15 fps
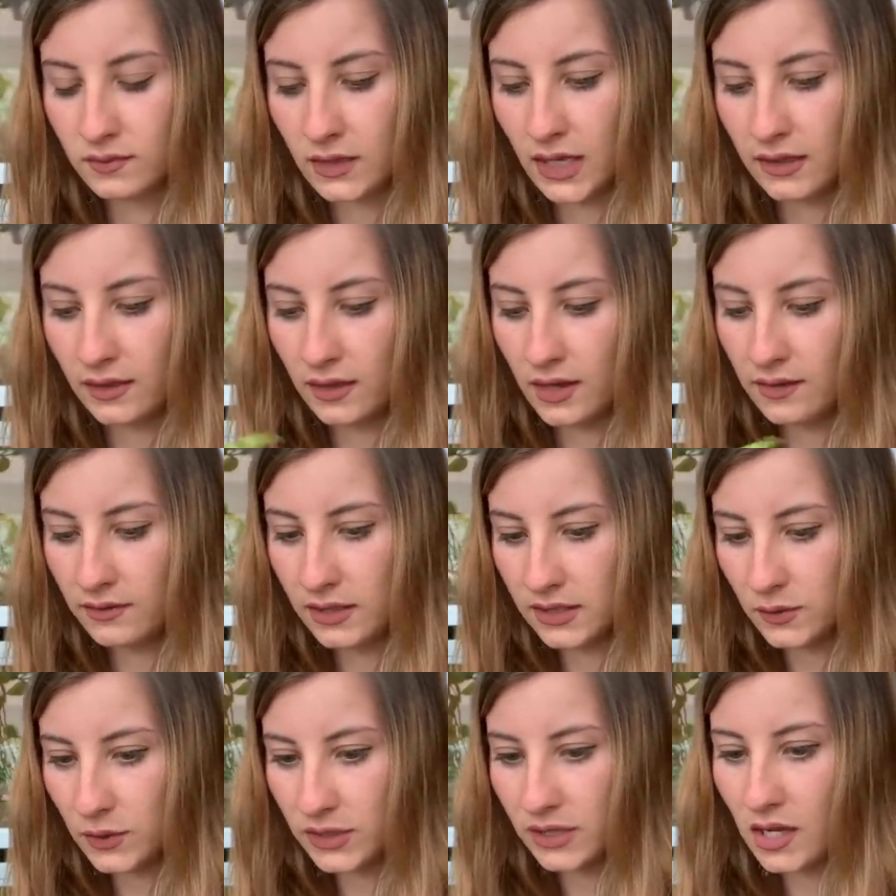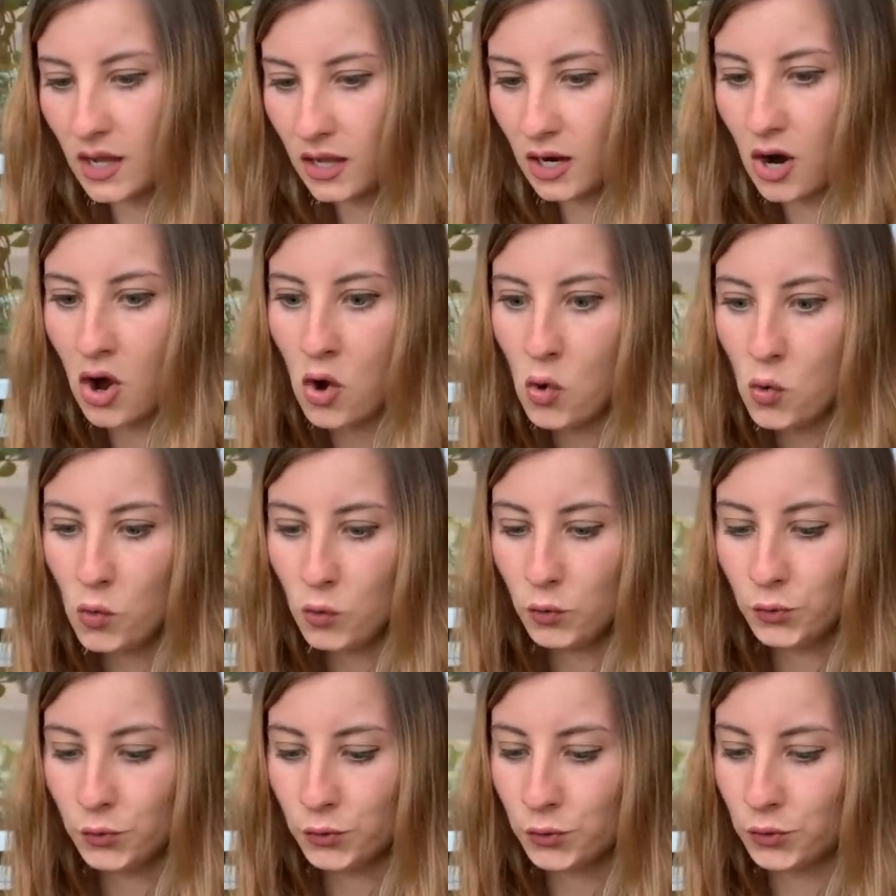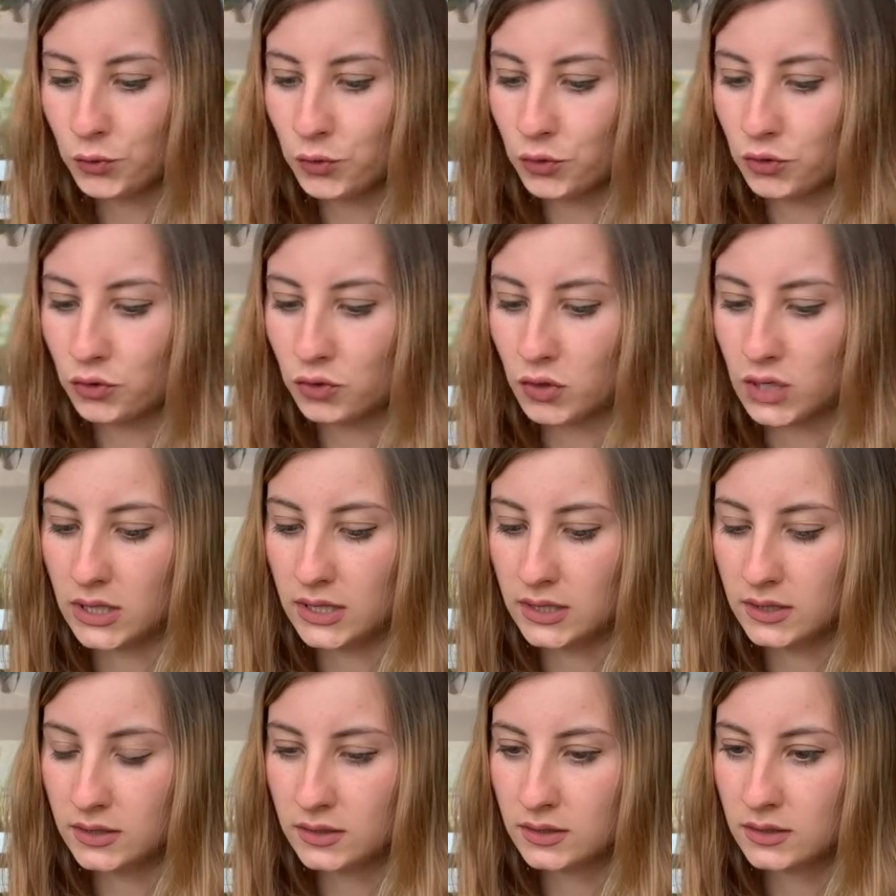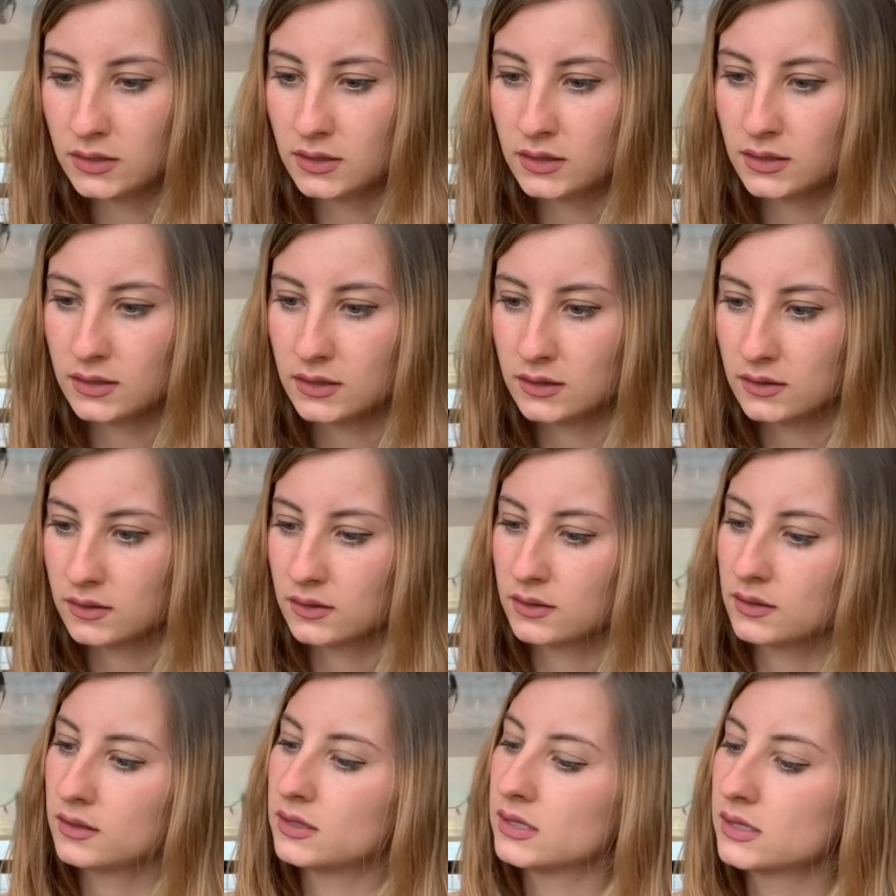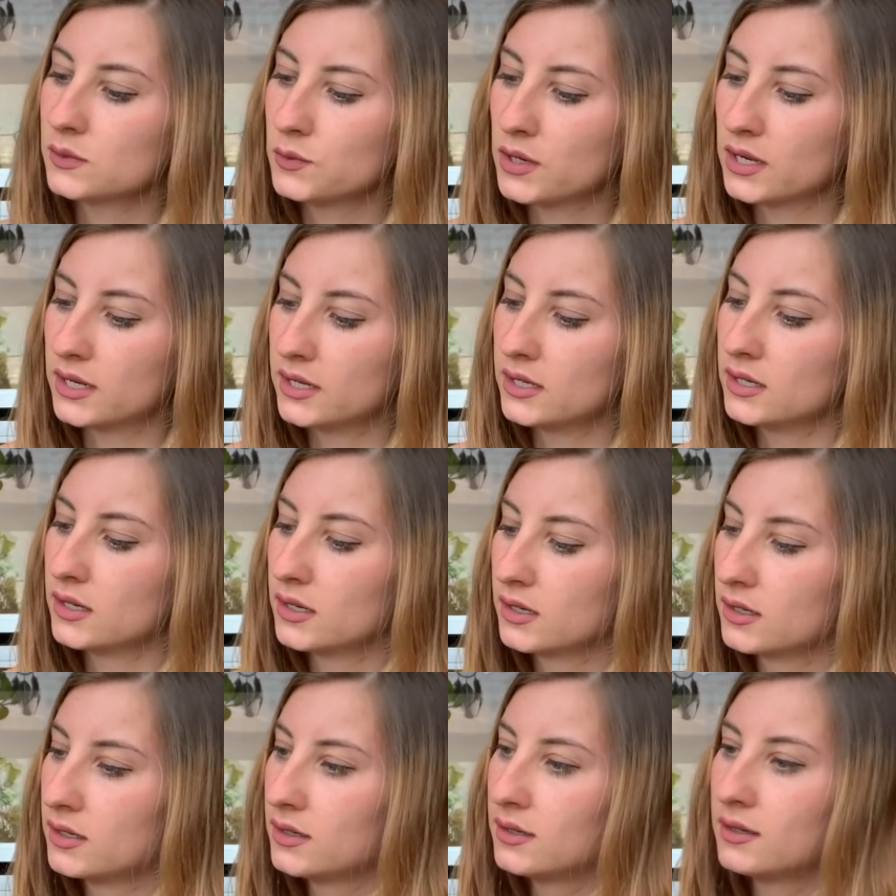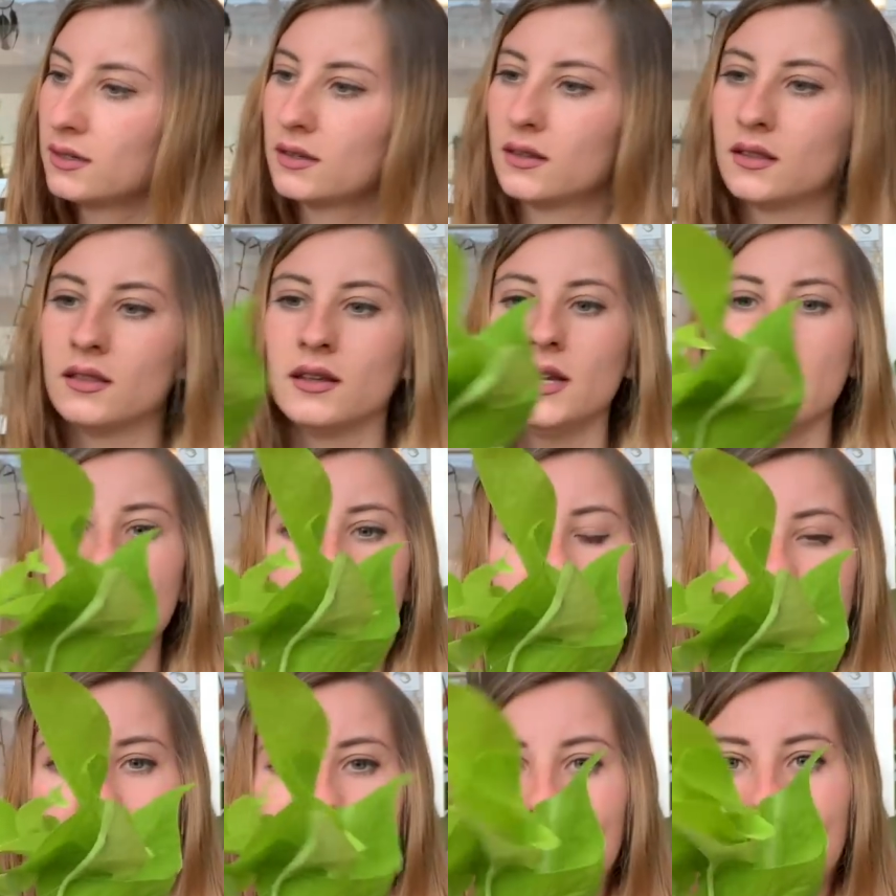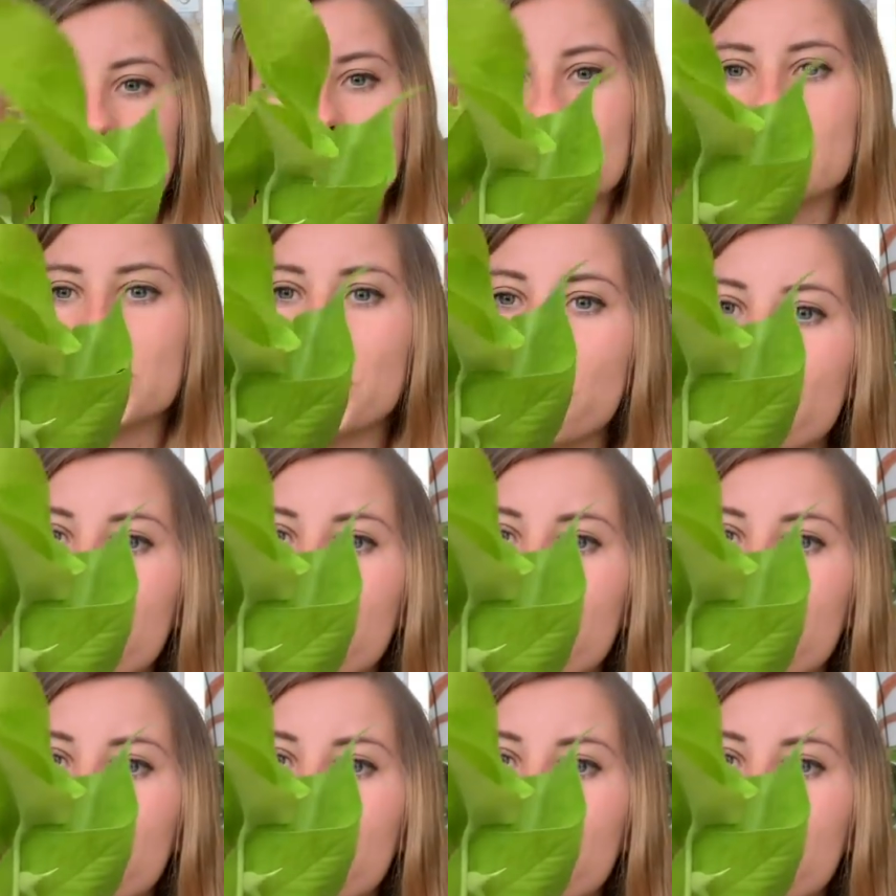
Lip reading: I love this one's color. Oh, this one. Look at that. It's so